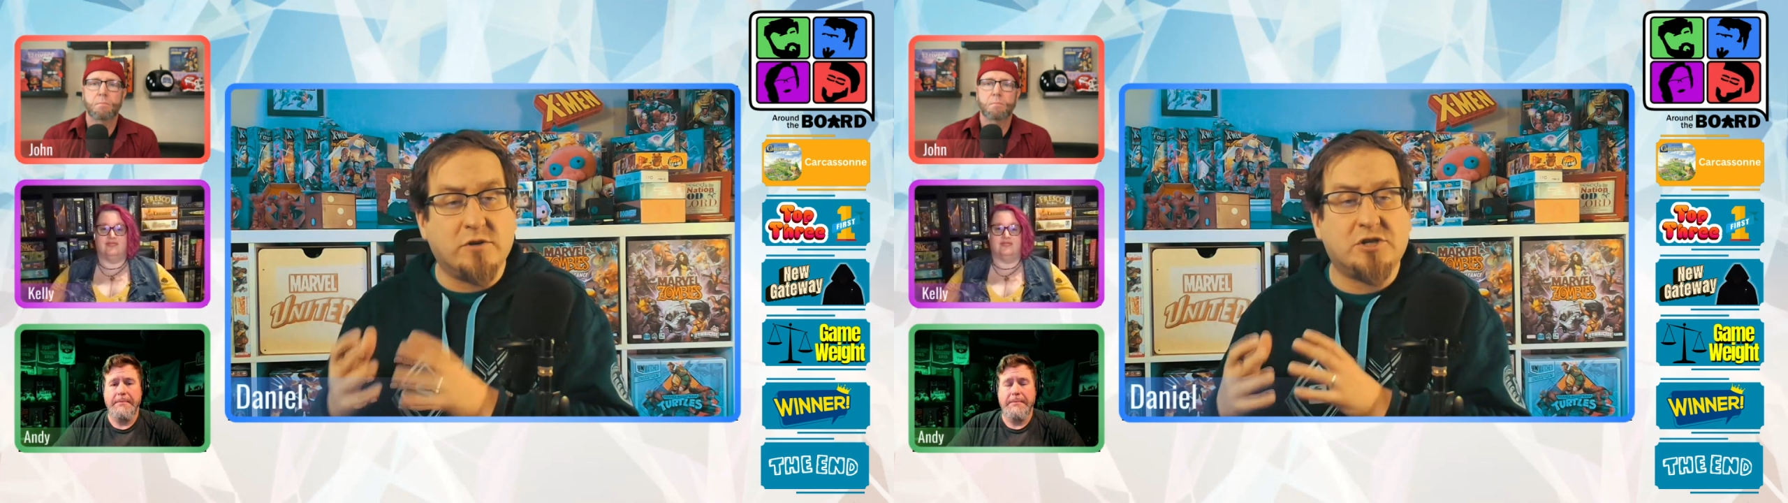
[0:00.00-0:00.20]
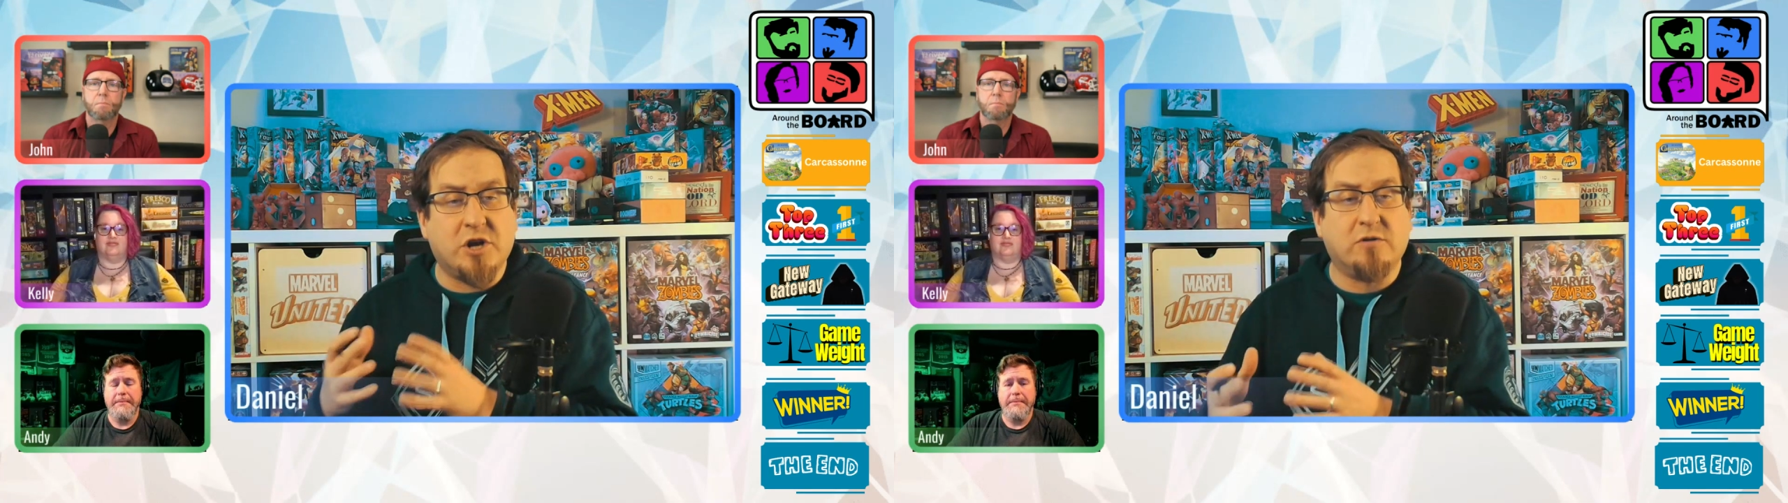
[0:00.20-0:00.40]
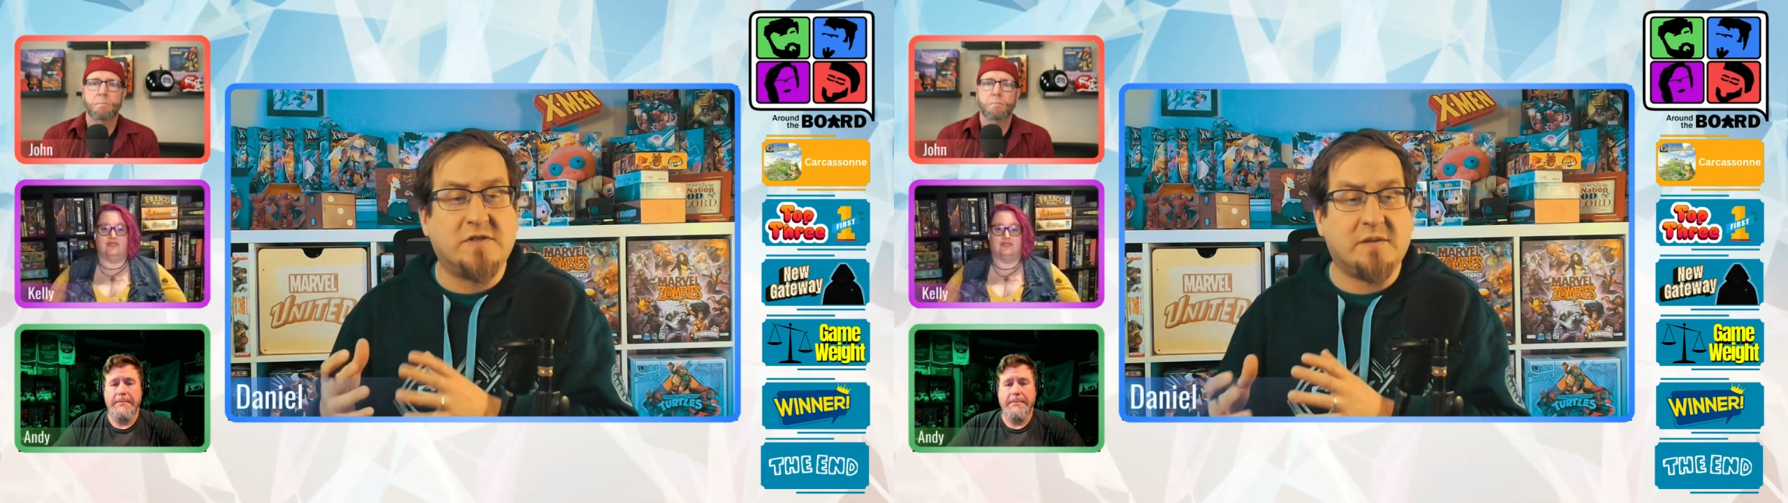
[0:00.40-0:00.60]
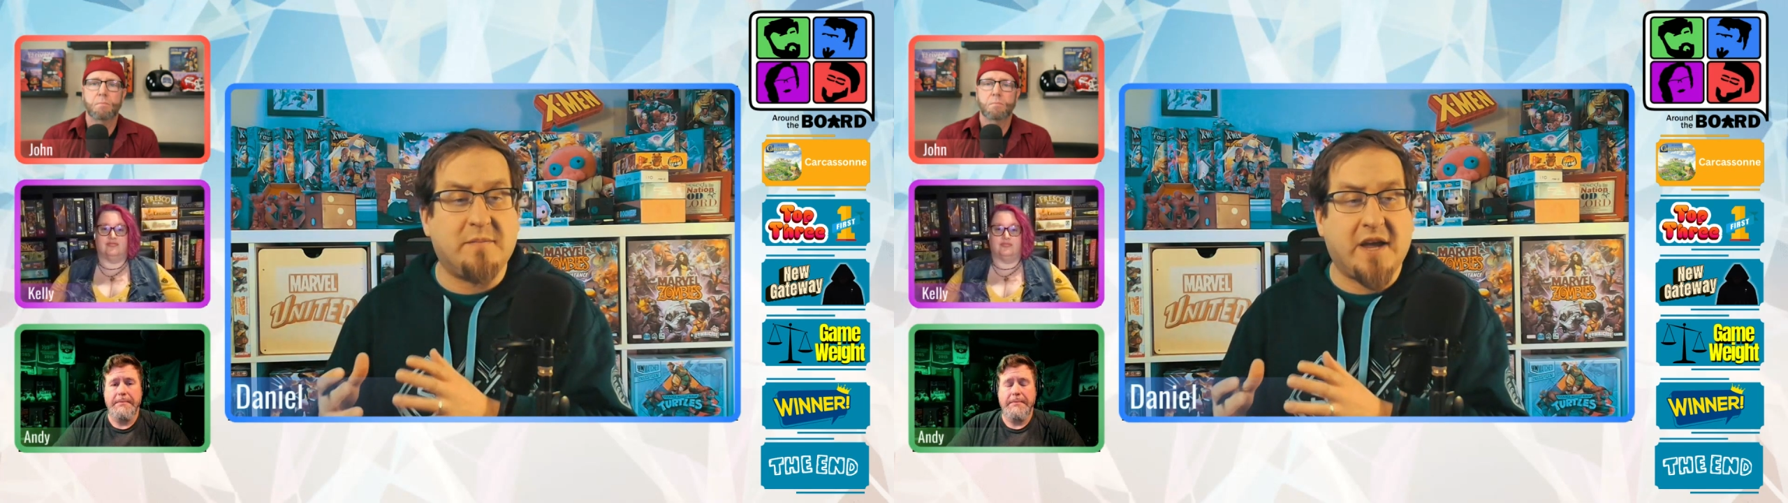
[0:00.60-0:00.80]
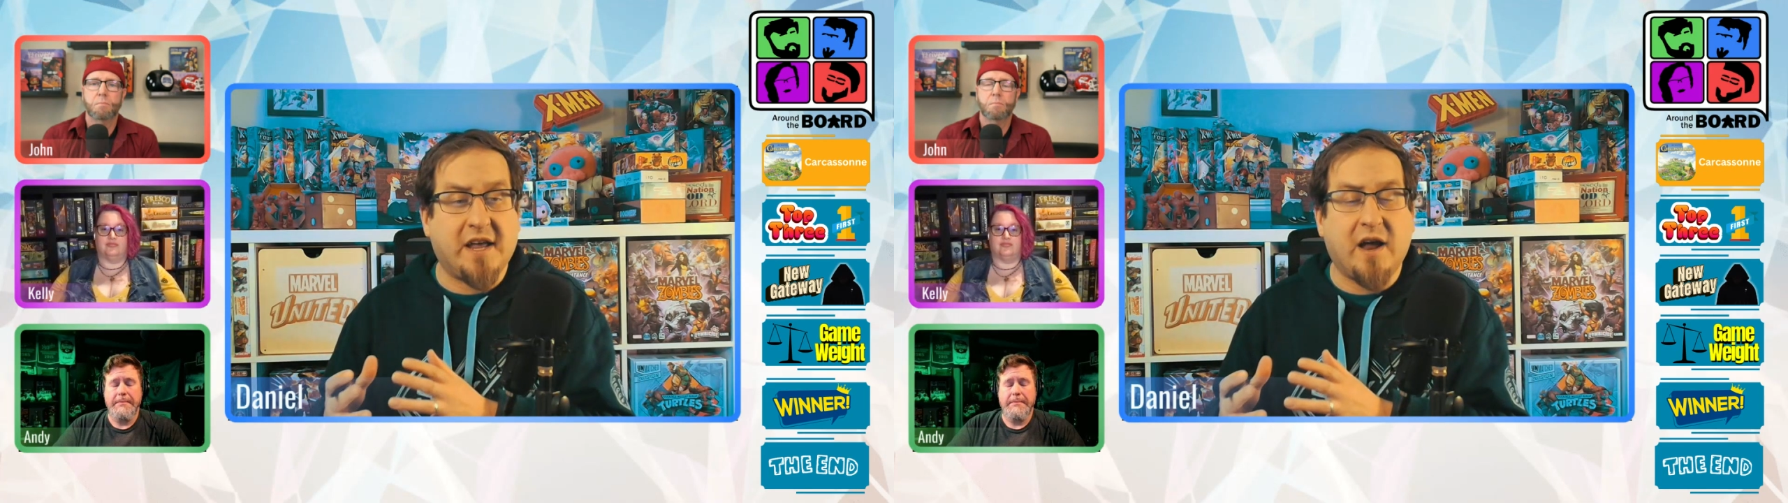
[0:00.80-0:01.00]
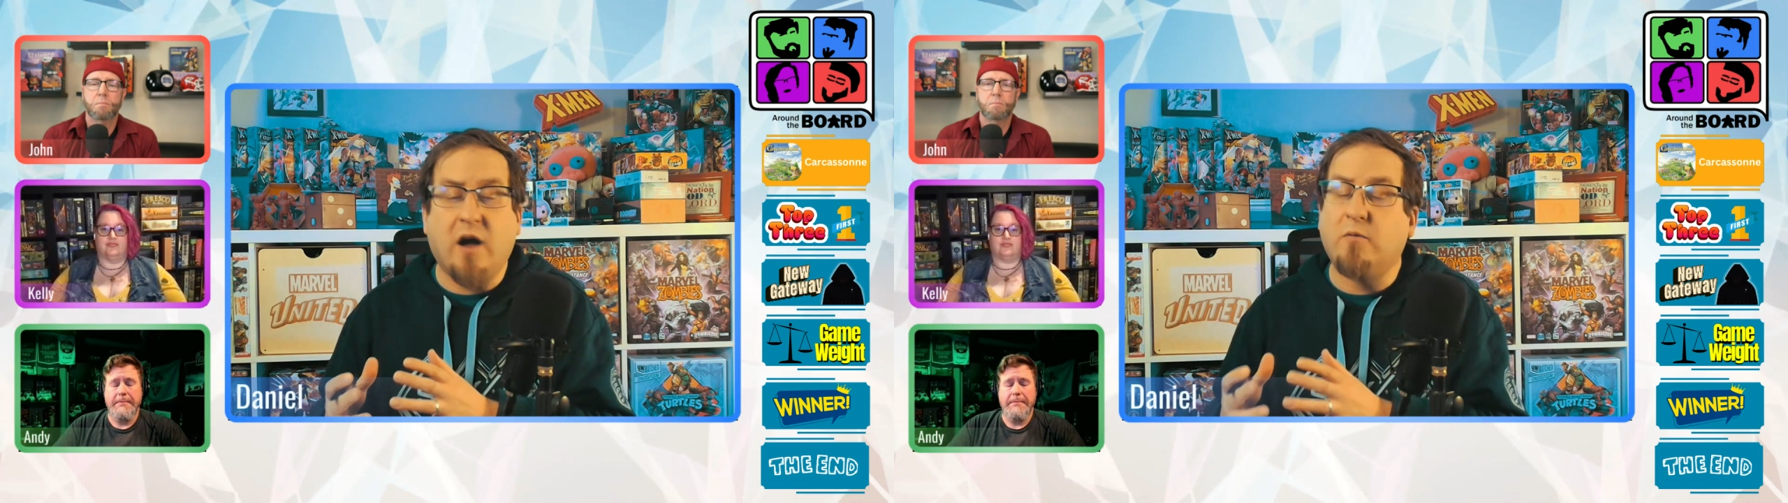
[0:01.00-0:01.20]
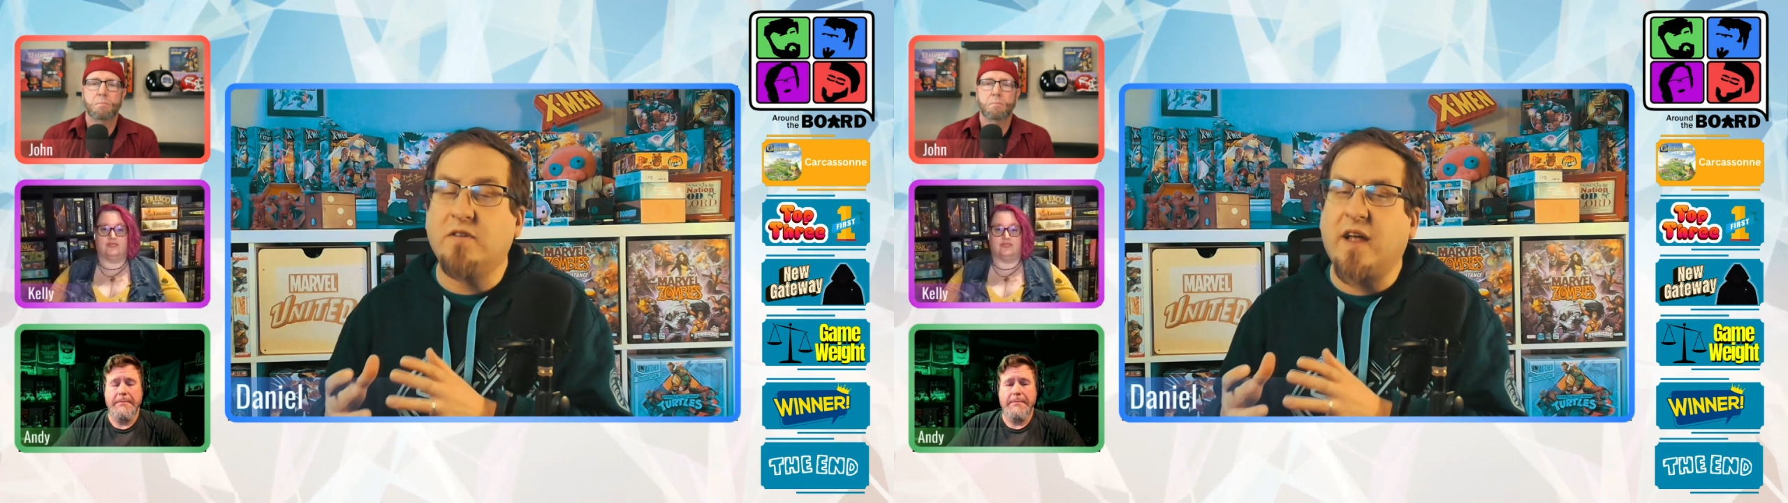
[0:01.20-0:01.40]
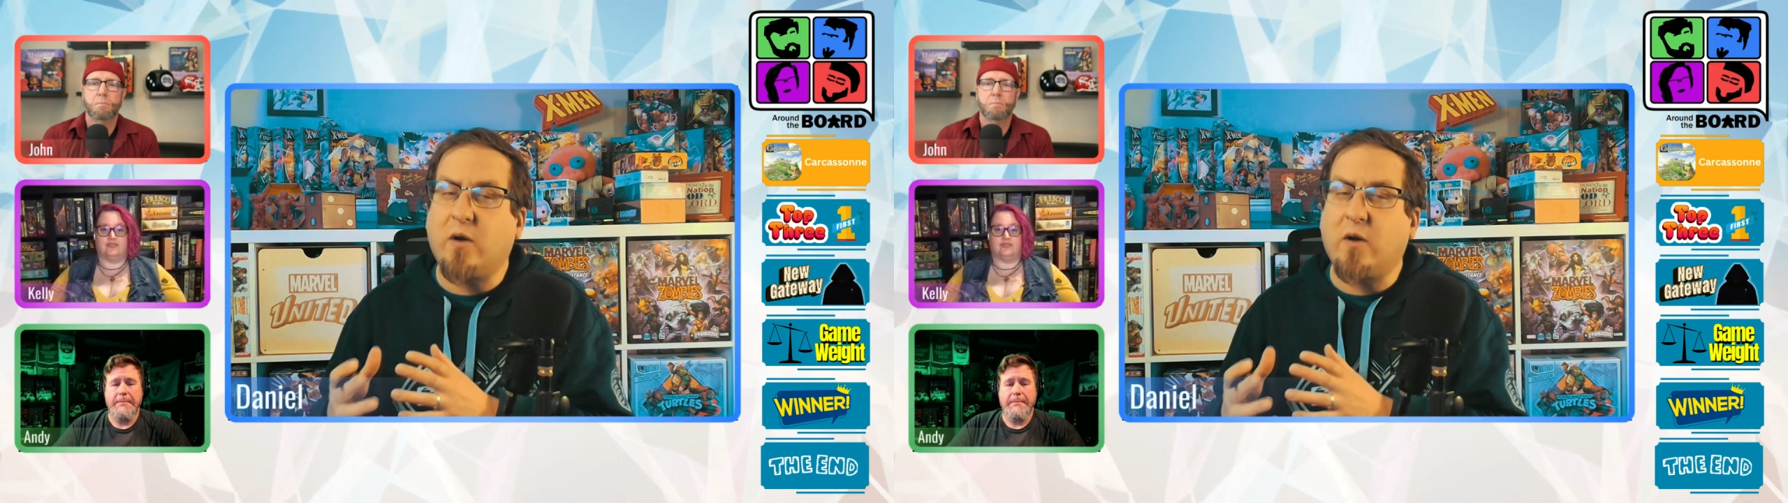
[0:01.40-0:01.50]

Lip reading: shown to me, and I was like,